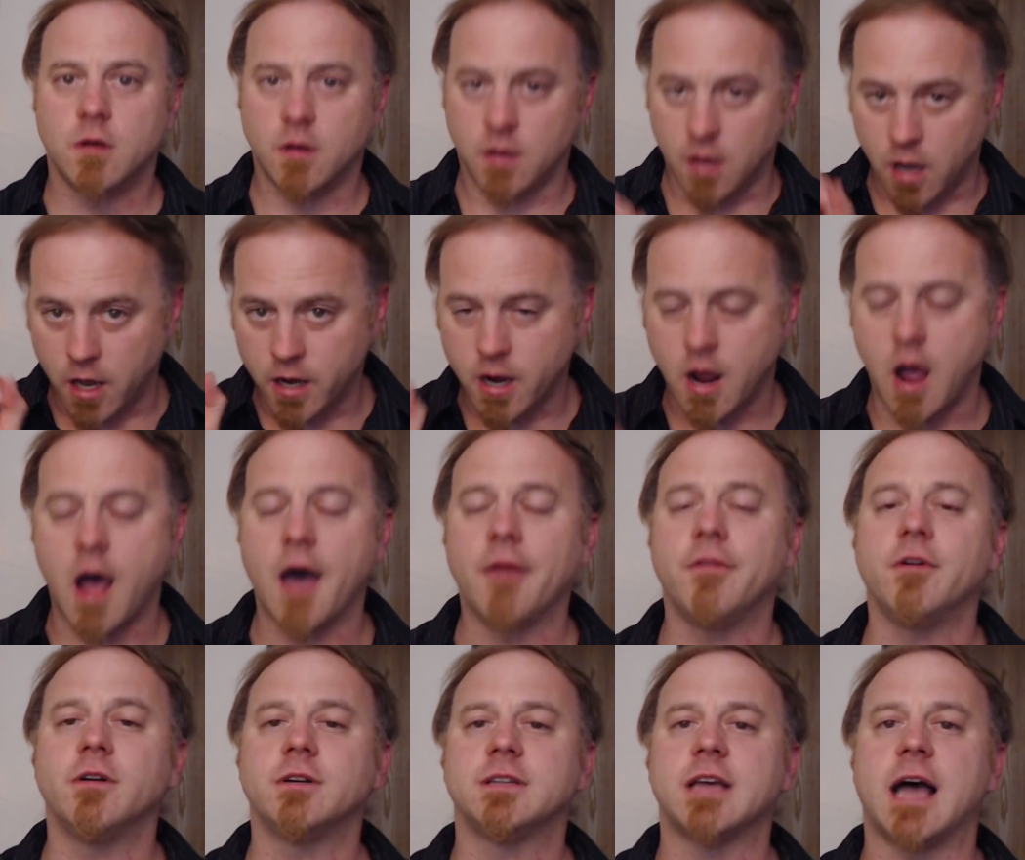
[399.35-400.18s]
on
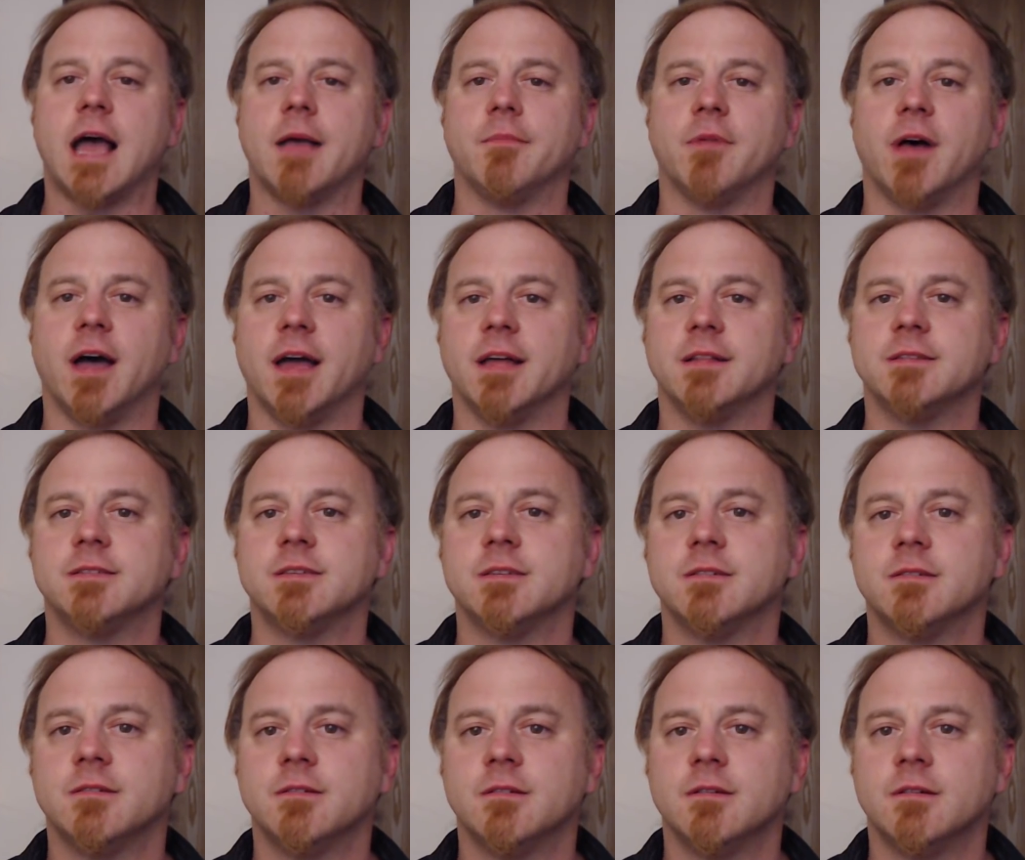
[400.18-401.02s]
other timelines
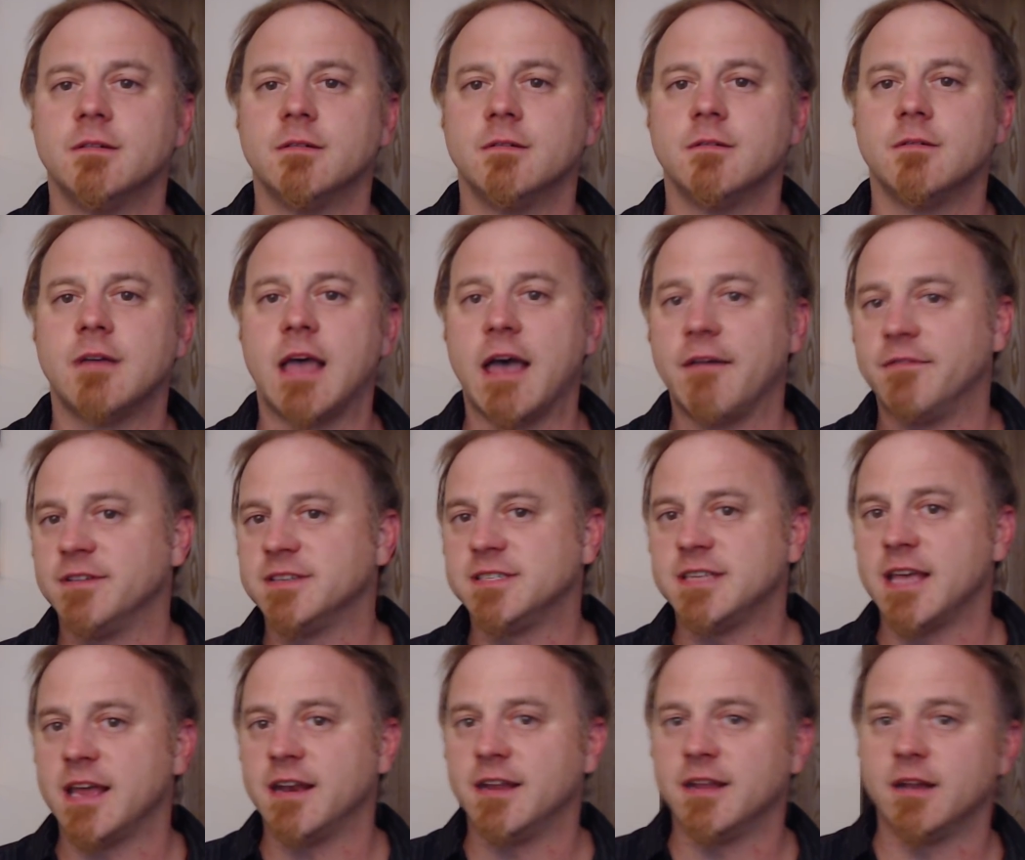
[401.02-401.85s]
have
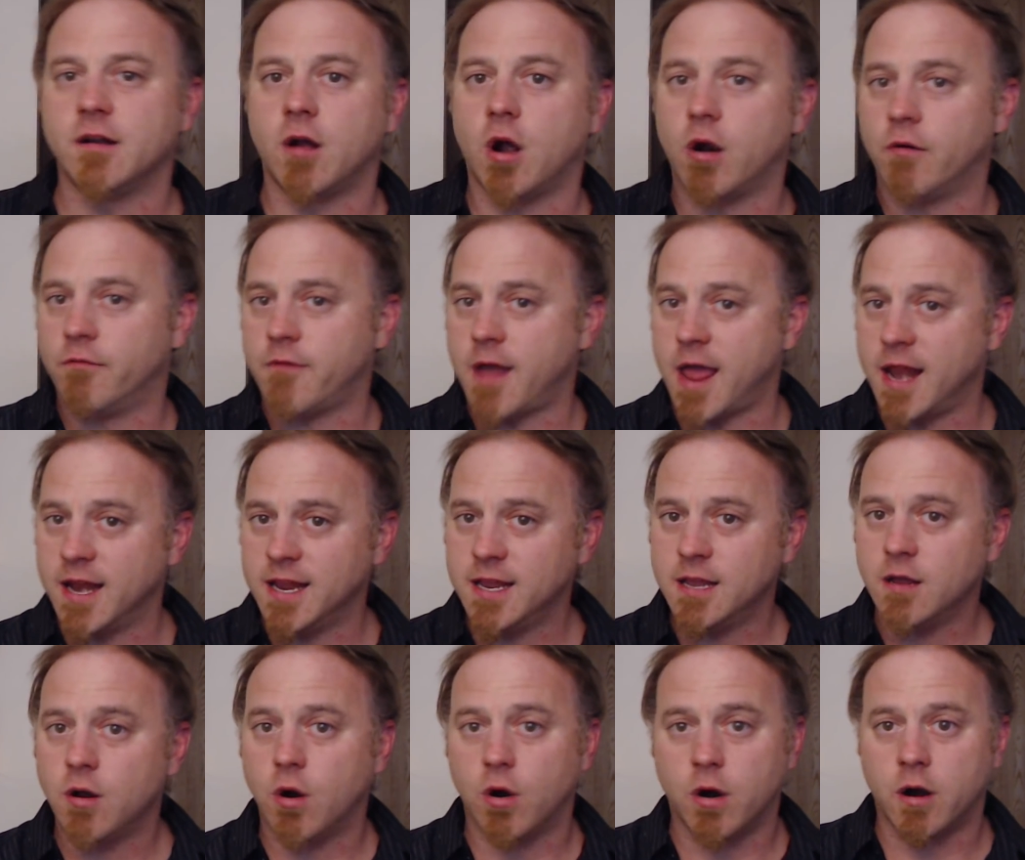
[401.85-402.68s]
ascended
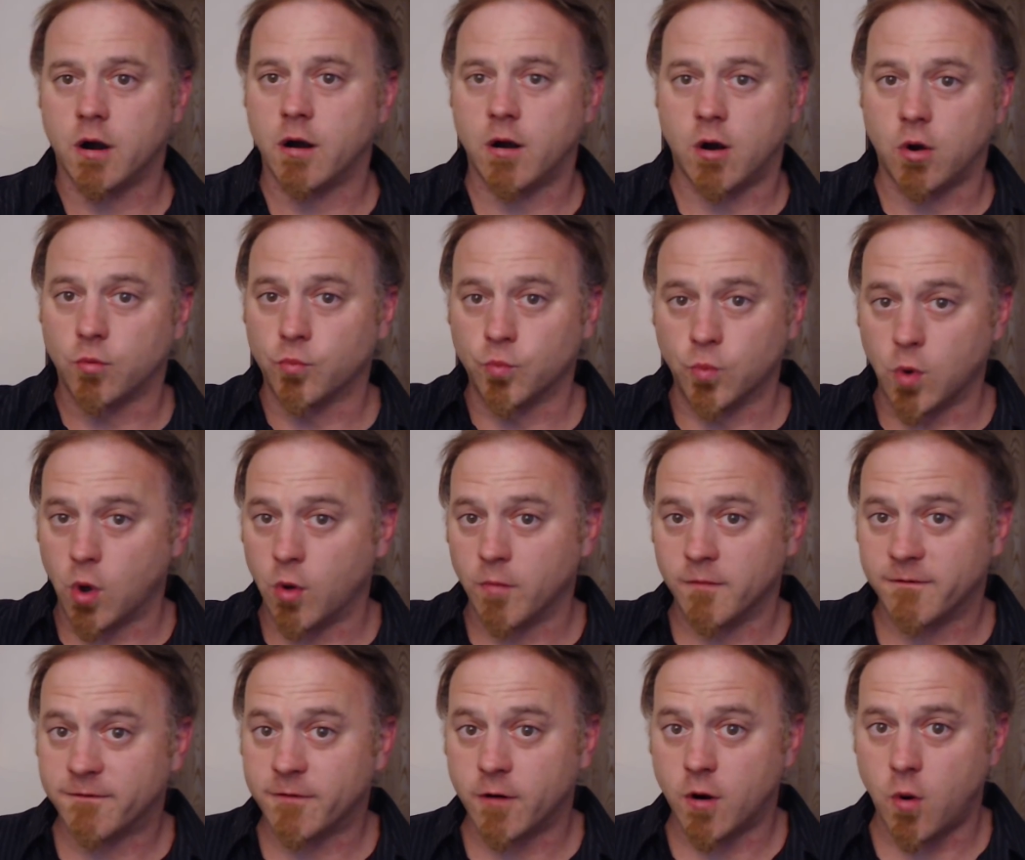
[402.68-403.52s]
already or
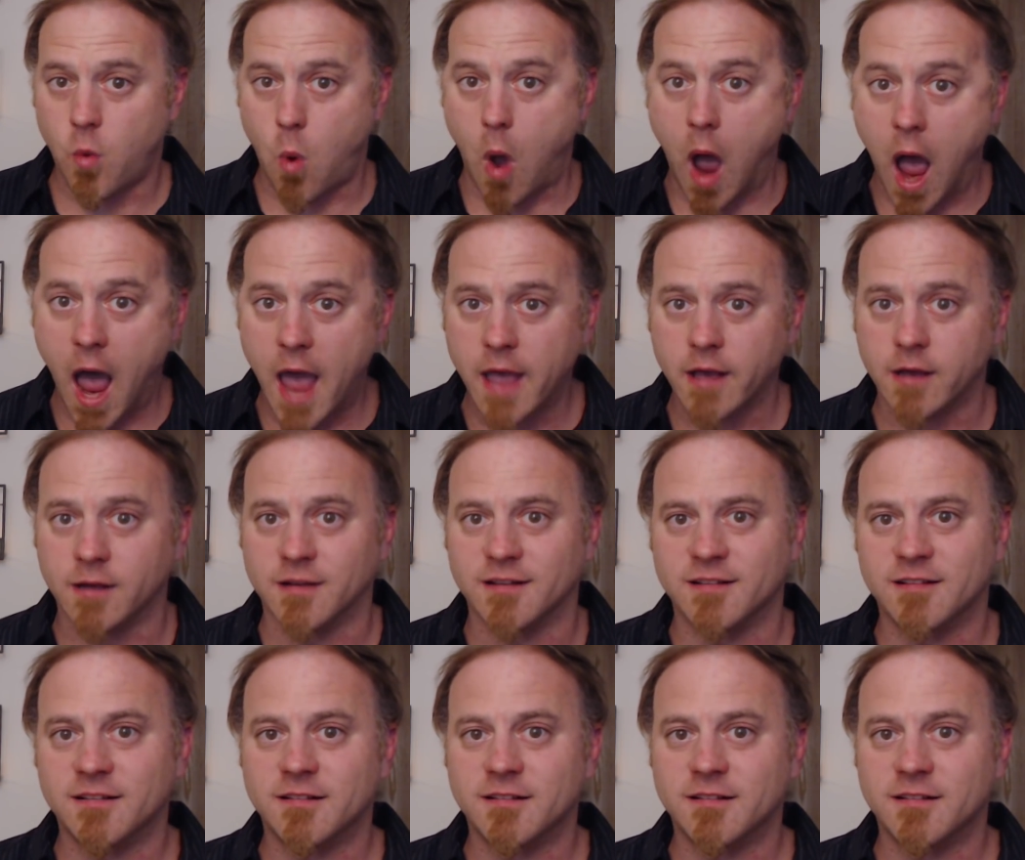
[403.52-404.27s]
won't for a while.